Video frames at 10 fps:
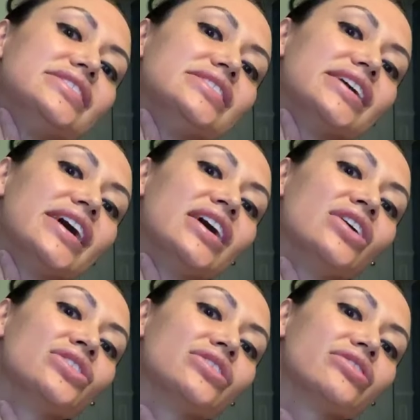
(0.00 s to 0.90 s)

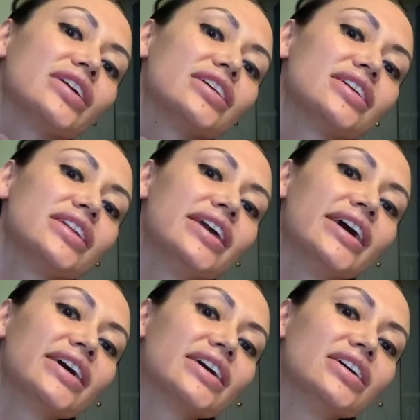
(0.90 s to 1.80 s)
down the front of the
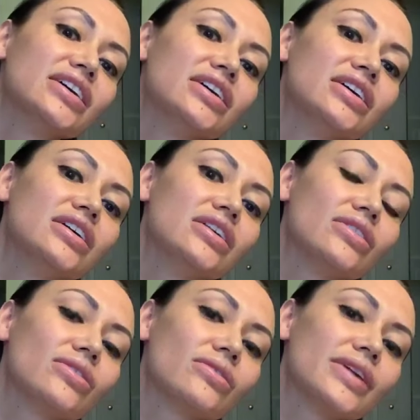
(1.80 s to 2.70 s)
neck,
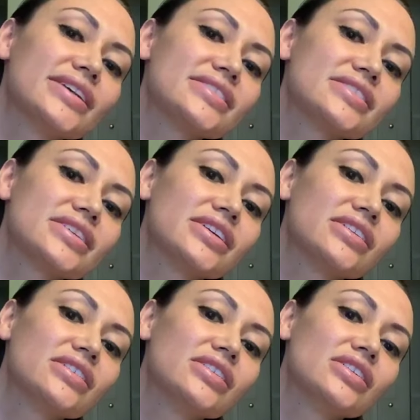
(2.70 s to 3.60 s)

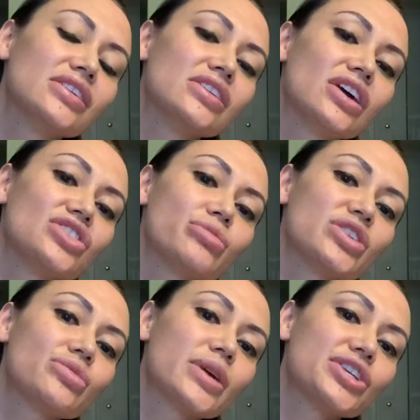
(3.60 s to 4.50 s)
resting, not too
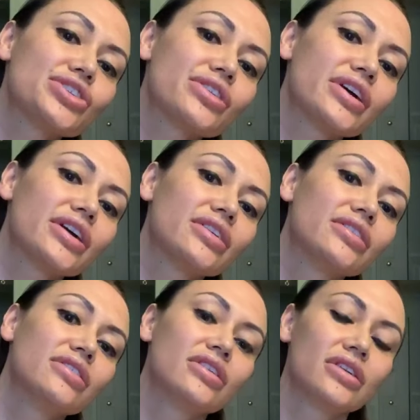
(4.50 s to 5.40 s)
much pressure there,
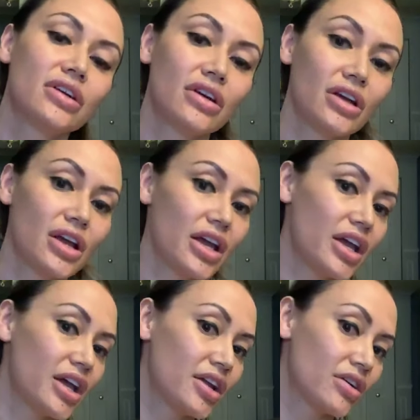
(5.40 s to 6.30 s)

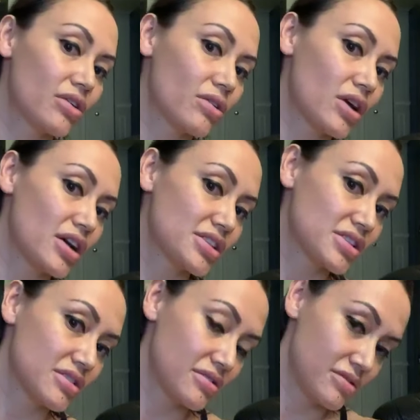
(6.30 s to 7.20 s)
and
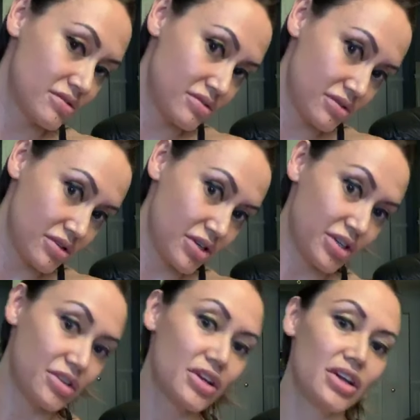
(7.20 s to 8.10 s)
across. Good.
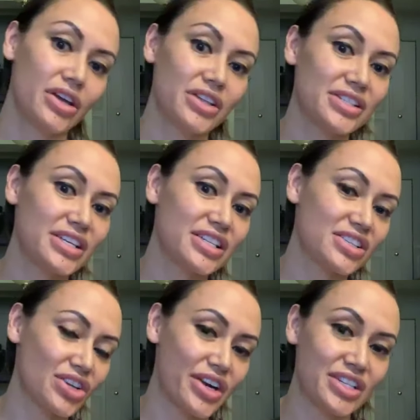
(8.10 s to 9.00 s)
You can see it's
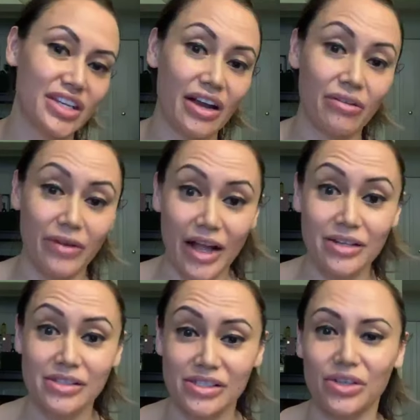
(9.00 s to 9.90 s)
starting to get
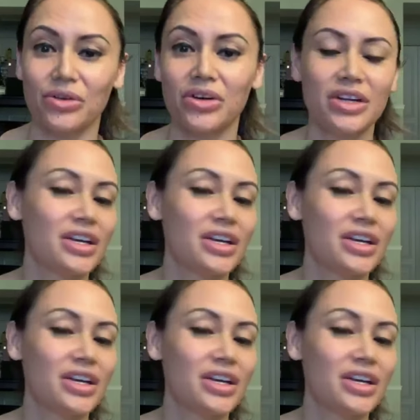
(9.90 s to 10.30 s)
red, so